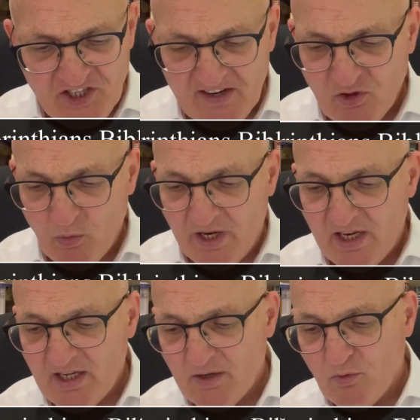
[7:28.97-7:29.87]
day of the
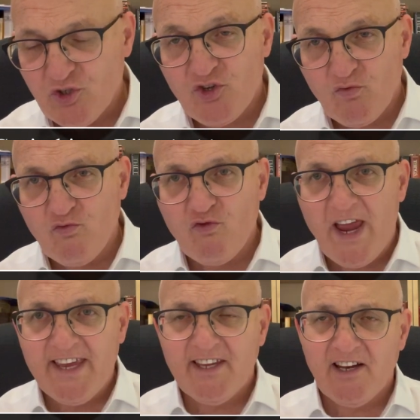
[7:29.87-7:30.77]
week. It was
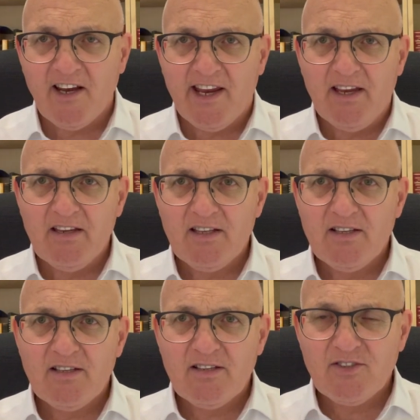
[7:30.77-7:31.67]
regularly.
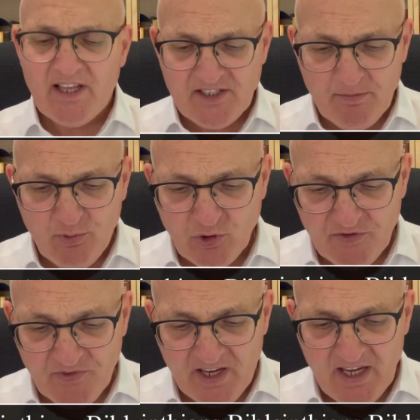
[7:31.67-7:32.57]
So that's an
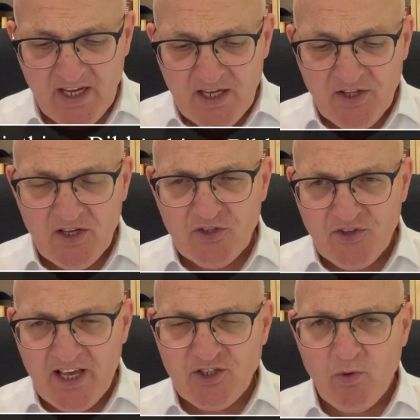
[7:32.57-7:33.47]
important thing. So
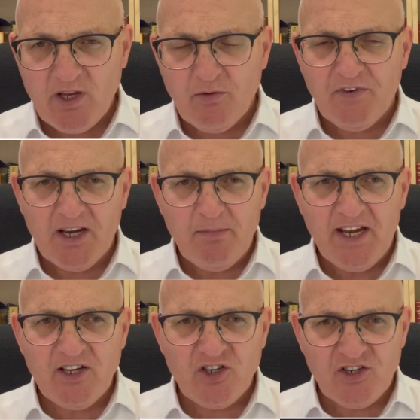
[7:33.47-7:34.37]
that's why you'll find
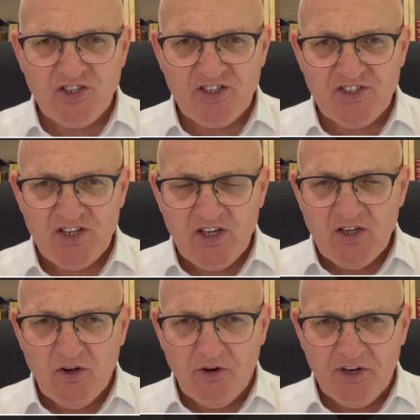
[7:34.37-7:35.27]
many churches
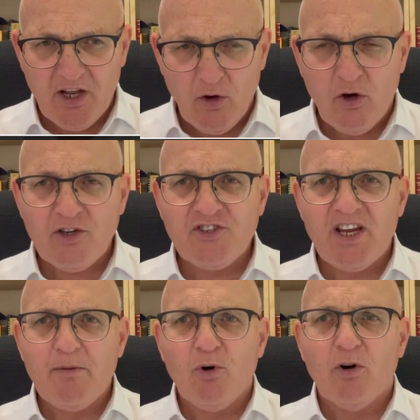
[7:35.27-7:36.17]
on a Lord's
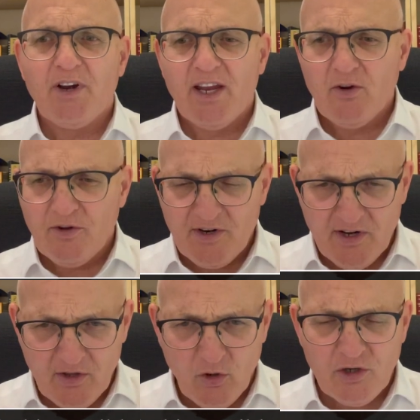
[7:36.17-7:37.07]
Day morning or
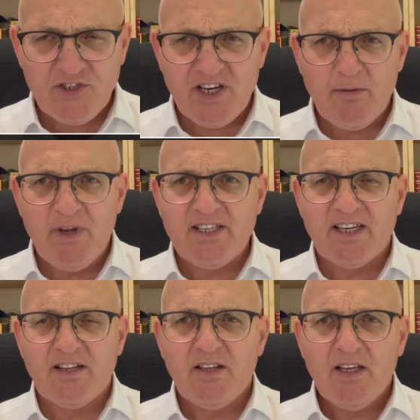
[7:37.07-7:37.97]
a Lord's Day
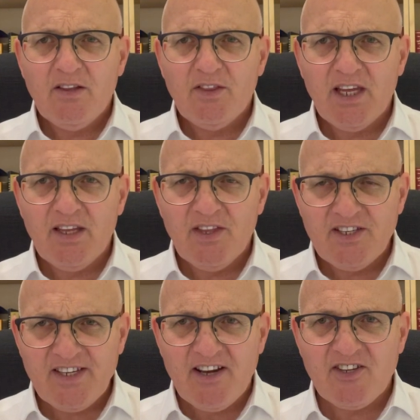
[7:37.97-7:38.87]
meeting, they
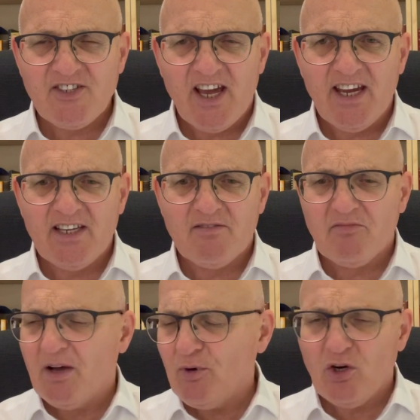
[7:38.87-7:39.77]
set aside
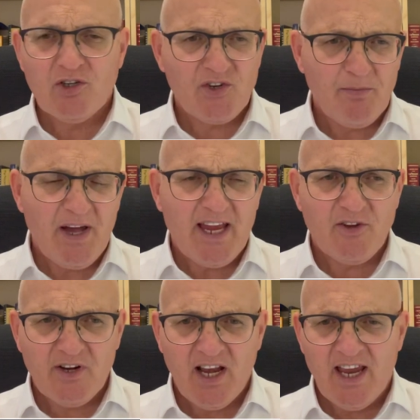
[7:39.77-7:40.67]
a box or a bag
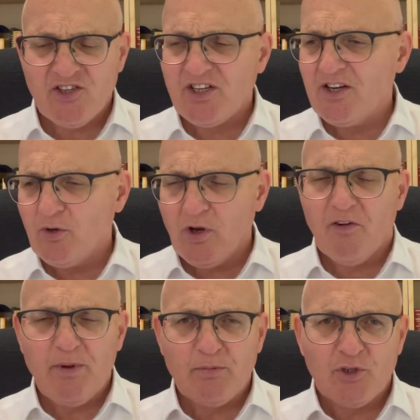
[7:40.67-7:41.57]
or a collection. I know a lot of
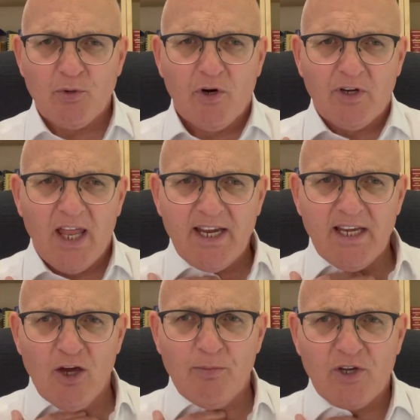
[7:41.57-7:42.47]
people do it online
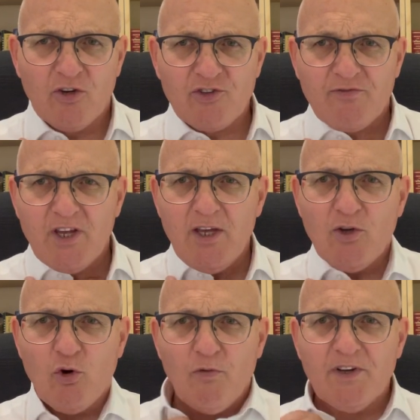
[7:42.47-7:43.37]
now because of
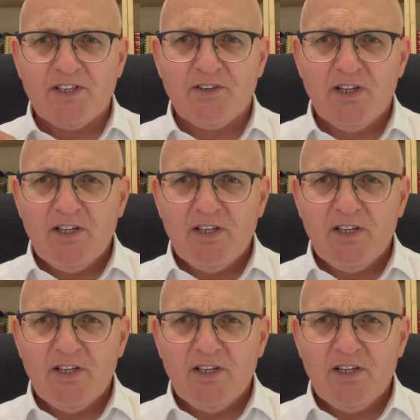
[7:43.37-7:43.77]
COVID and